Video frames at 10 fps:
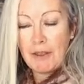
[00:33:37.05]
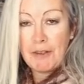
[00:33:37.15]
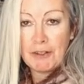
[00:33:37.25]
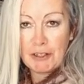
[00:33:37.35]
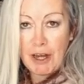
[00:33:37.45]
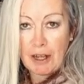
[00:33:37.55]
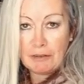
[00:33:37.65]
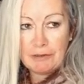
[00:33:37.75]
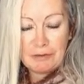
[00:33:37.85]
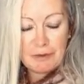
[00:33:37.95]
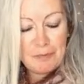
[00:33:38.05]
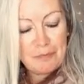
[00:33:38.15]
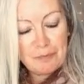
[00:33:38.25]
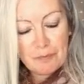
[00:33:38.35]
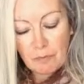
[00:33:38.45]
the shelf.
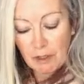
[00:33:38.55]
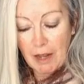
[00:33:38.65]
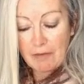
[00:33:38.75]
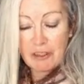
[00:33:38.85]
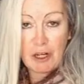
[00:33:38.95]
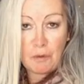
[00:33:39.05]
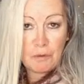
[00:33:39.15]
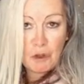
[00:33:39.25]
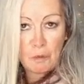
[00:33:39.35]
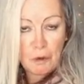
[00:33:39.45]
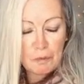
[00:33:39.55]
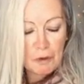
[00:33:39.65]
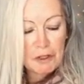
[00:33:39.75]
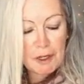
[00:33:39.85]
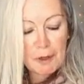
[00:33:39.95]
We can have the shelf top or
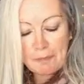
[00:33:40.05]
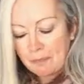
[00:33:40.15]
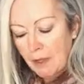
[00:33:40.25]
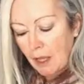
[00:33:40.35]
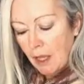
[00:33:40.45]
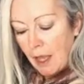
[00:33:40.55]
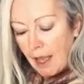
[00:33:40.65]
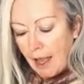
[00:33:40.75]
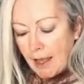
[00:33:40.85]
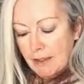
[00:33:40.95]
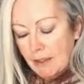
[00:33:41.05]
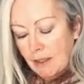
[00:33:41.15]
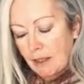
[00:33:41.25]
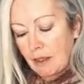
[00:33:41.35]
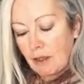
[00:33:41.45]
bottom. And
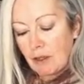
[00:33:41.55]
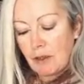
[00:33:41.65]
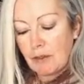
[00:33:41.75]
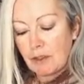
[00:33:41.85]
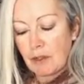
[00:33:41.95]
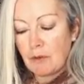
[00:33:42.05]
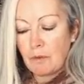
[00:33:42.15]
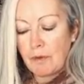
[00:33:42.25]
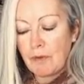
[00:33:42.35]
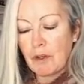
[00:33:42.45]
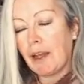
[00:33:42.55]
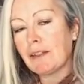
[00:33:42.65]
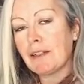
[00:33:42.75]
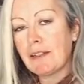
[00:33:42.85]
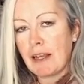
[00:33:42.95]
so if you're
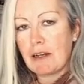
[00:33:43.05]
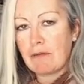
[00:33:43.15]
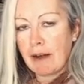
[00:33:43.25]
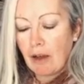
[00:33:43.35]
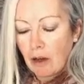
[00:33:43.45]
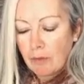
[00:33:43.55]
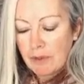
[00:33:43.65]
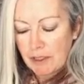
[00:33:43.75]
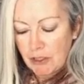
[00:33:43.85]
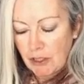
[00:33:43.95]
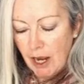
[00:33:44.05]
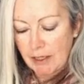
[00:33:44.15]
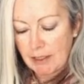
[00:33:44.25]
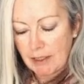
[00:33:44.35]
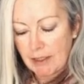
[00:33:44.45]
going to decorate, I would
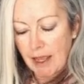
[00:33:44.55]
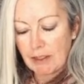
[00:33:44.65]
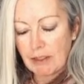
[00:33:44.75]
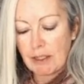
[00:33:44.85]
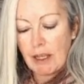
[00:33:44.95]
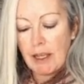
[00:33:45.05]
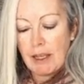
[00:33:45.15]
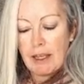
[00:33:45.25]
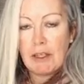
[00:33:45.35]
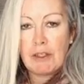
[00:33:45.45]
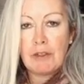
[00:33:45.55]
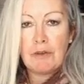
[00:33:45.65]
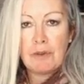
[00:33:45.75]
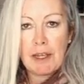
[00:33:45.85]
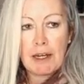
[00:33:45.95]
suggest that
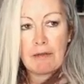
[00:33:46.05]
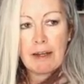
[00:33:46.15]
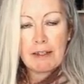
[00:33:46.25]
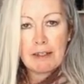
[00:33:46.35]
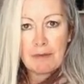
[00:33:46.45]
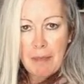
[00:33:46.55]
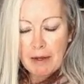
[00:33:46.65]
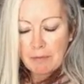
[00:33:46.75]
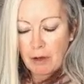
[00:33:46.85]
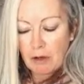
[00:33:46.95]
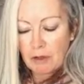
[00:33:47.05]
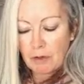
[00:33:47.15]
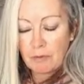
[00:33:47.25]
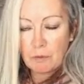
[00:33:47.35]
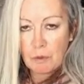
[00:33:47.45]
you decorate the main part
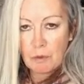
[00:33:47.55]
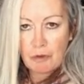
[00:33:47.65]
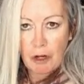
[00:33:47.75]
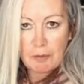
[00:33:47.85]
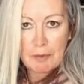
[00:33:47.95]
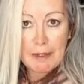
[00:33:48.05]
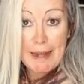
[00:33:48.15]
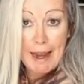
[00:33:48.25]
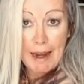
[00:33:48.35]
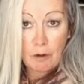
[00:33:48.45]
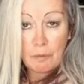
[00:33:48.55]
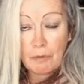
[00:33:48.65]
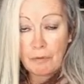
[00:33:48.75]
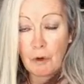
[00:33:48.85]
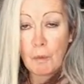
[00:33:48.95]
of the wardrobe now
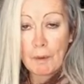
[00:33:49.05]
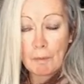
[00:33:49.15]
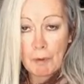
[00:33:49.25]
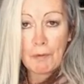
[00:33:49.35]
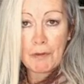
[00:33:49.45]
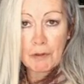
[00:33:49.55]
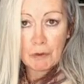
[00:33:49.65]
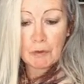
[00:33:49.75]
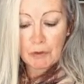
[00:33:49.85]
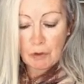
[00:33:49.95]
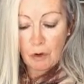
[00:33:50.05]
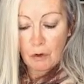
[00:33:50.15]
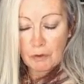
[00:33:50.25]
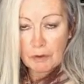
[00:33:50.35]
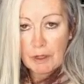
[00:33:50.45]
before we put the doors
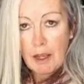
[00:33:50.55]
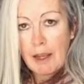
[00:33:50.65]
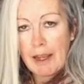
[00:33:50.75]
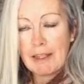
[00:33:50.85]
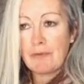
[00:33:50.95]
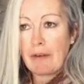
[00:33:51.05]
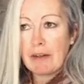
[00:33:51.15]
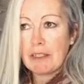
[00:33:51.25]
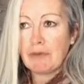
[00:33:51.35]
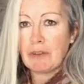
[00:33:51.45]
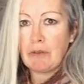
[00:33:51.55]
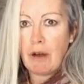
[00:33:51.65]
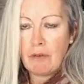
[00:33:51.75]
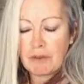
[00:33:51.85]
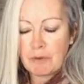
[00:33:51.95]
on. It's very difficult
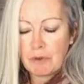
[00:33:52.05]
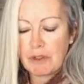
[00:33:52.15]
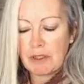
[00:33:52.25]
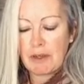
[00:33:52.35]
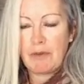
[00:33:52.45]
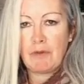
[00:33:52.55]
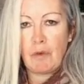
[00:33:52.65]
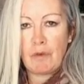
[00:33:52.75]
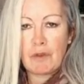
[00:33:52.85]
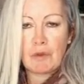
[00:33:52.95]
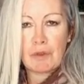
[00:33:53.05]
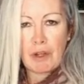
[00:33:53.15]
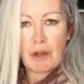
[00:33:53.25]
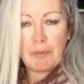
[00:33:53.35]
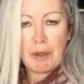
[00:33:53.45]
afterwards if you've got the doors
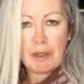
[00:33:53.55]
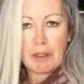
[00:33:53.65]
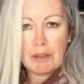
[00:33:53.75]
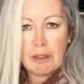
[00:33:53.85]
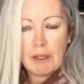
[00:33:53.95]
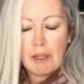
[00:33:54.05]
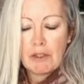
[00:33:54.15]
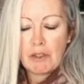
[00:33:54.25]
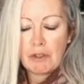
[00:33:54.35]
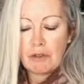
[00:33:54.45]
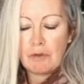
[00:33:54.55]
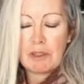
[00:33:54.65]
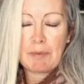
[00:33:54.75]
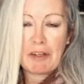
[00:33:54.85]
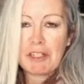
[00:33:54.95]
open to,
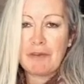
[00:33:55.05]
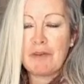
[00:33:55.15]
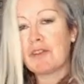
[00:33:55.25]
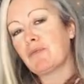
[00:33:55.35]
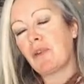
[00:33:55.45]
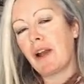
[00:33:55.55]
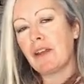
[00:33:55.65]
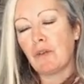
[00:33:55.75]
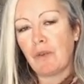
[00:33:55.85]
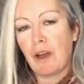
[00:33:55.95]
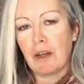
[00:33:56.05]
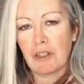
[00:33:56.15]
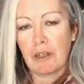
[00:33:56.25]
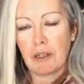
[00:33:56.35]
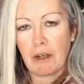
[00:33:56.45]
especially if you spray your
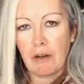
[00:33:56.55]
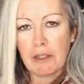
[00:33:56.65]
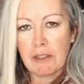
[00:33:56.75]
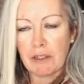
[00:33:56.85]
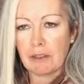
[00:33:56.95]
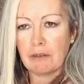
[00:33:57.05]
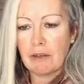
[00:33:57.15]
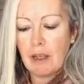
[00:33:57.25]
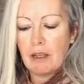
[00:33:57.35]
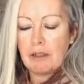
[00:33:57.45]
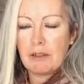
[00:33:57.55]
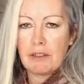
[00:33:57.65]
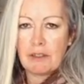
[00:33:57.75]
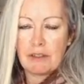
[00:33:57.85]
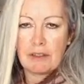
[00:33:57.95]
furniture like I do,
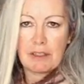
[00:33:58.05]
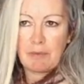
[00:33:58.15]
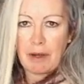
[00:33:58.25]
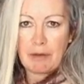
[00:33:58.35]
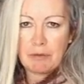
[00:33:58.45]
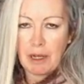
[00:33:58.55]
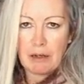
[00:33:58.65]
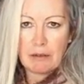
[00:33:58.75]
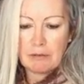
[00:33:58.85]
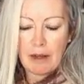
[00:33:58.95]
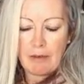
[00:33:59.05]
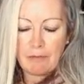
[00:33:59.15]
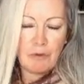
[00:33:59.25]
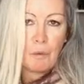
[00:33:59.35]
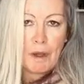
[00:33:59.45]
the spray will go
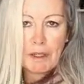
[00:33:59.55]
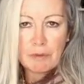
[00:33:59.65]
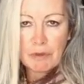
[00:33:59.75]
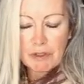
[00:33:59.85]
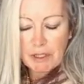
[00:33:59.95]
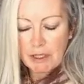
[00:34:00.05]
not where you want